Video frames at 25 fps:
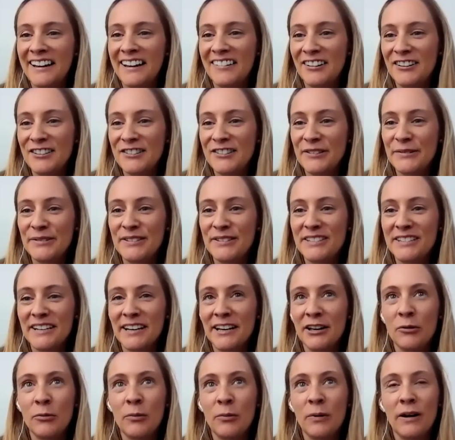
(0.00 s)
I could also
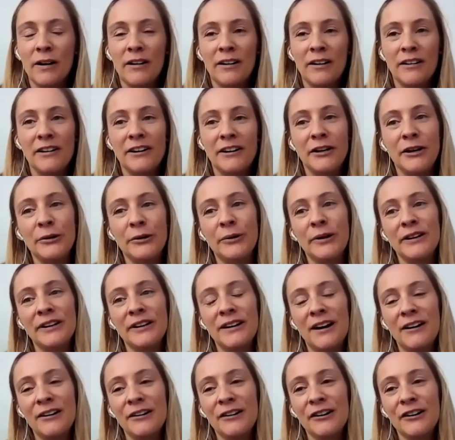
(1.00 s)
see it where, a
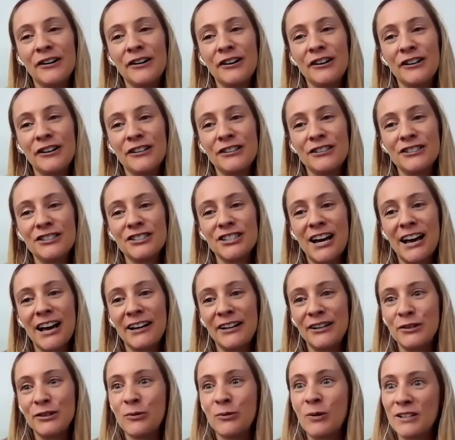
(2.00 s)
younger
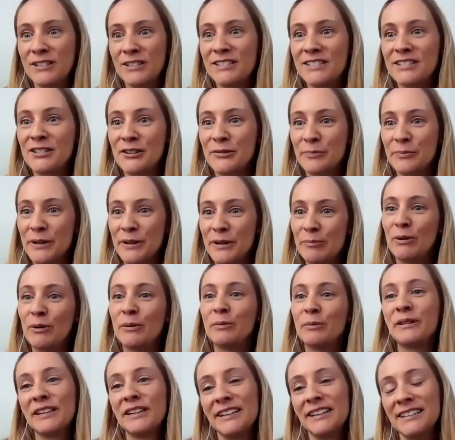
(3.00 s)
child wants to
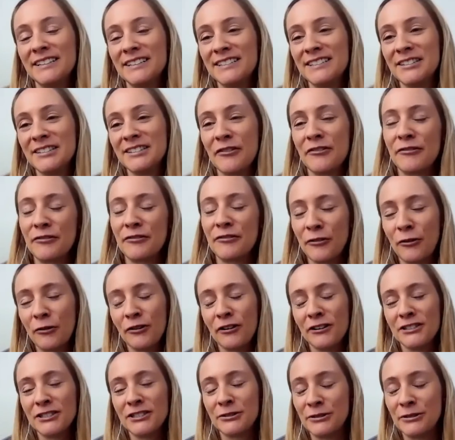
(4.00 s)
people please
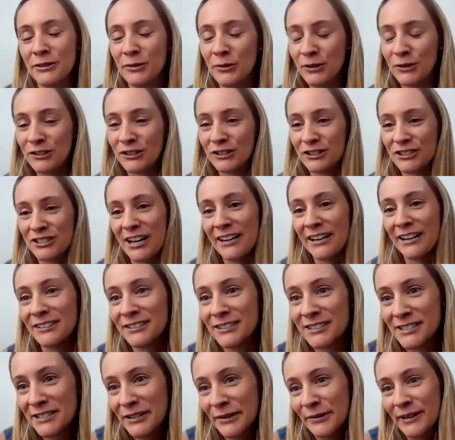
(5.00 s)
to an older
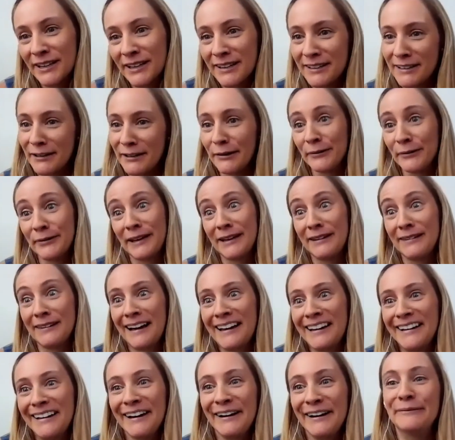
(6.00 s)
child so that, they
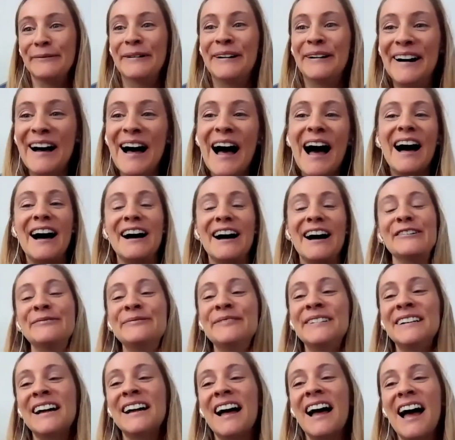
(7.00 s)
like them.
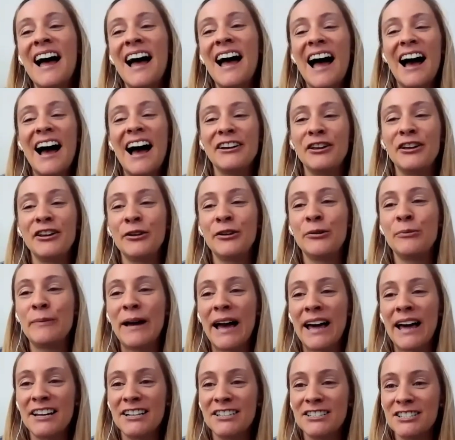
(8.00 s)
How do you
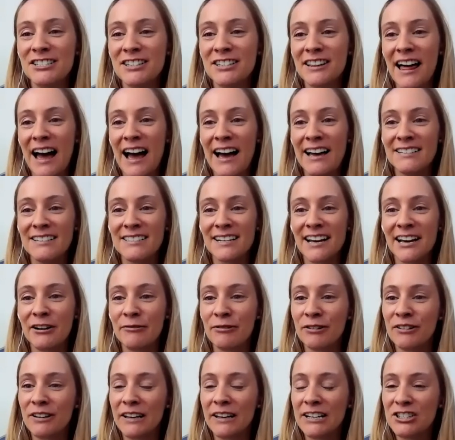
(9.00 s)
manage that kind
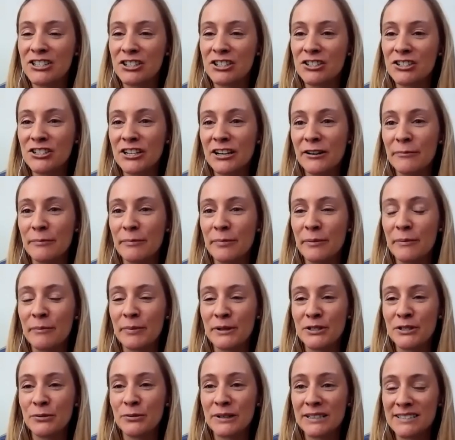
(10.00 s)
of relationship
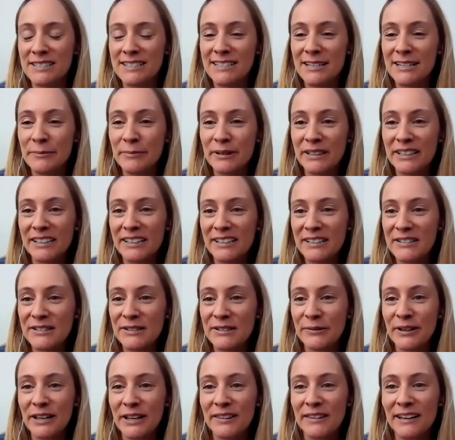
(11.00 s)
between siblings
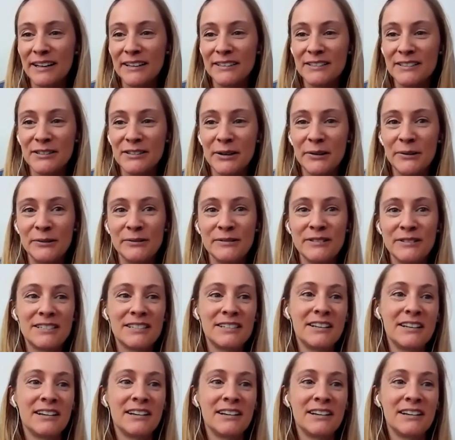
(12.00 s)
so that they don't